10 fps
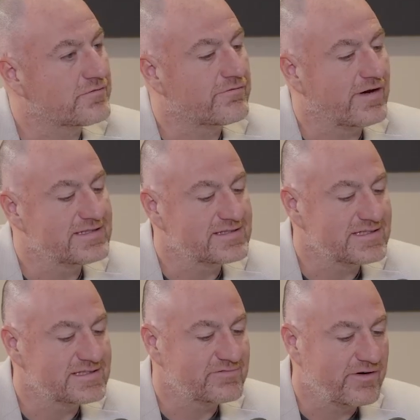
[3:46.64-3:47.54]
finds
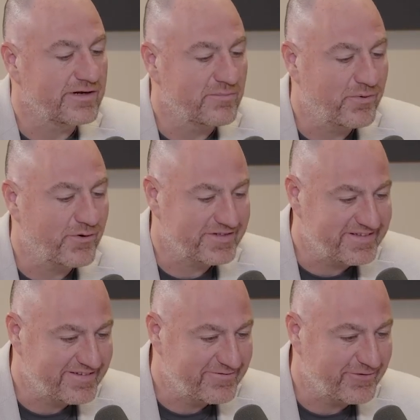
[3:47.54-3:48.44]
this very
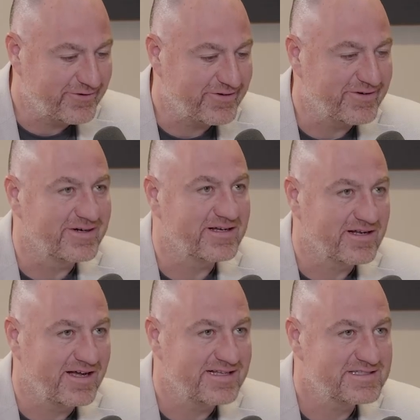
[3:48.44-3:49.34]
important for the
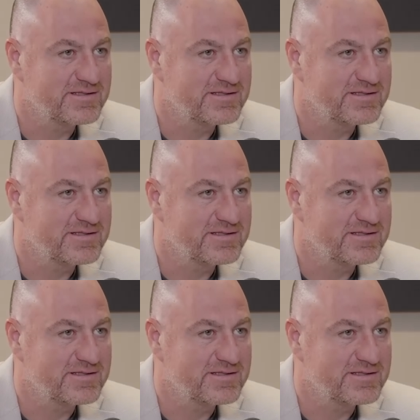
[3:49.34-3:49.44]
clients.